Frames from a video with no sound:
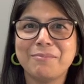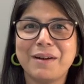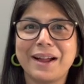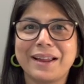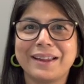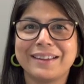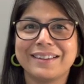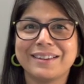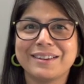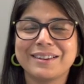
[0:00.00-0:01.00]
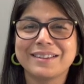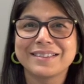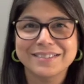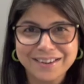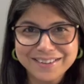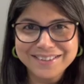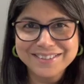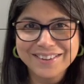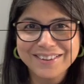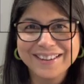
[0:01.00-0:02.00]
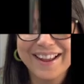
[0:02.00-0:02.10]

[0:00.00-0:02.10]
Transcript: my studies here.